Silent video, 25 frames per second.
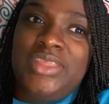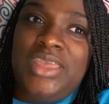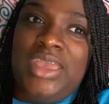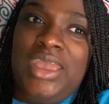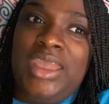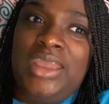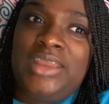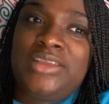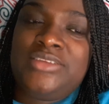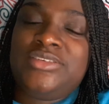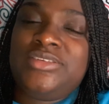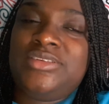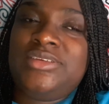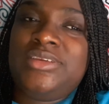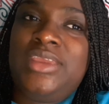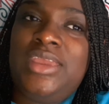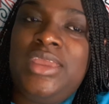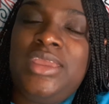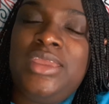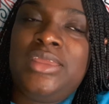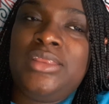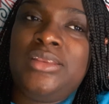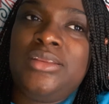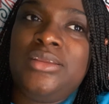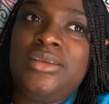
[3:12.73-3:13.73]
I actually
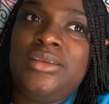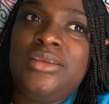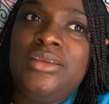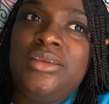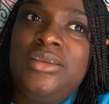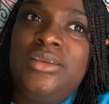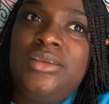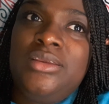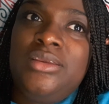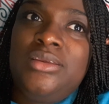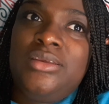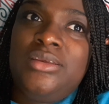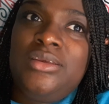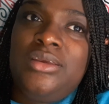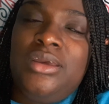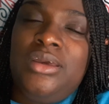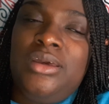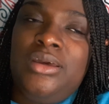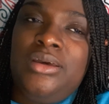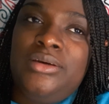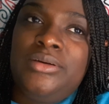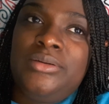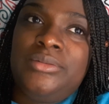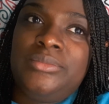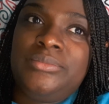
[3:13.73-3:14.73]
had
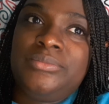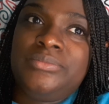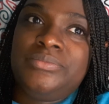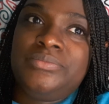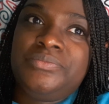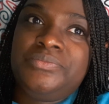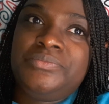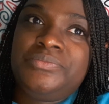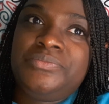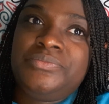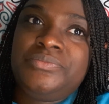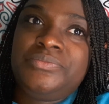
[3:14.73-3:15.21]
um,